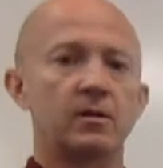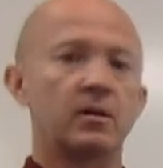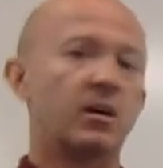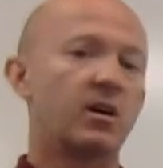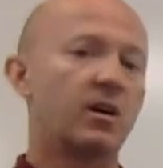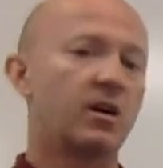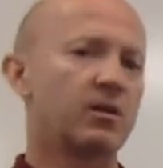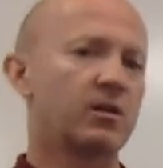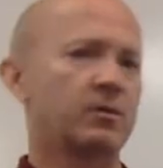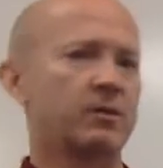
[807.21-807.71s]

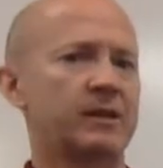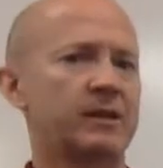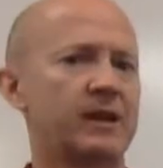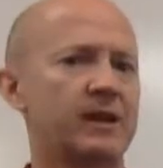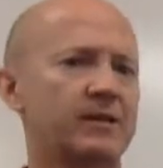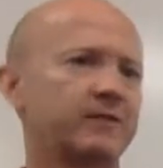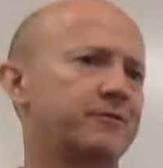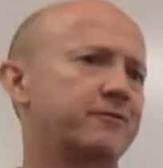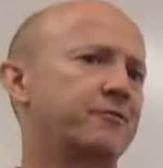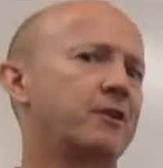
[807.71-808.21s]
all the way
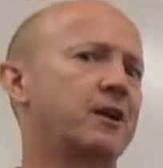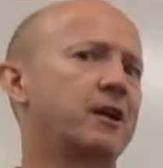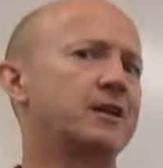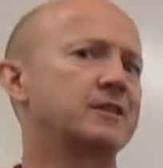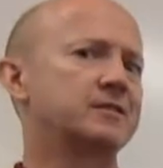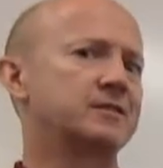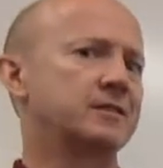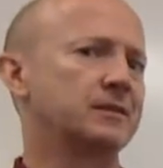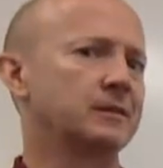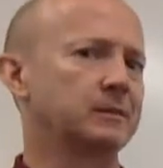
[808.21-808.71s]
down to
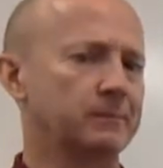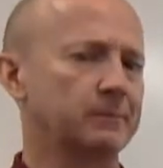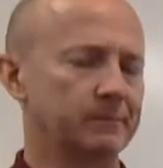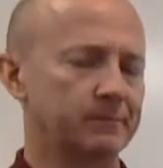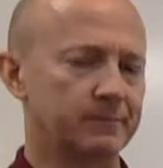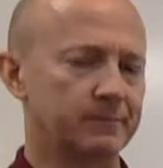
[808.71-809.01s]
francium,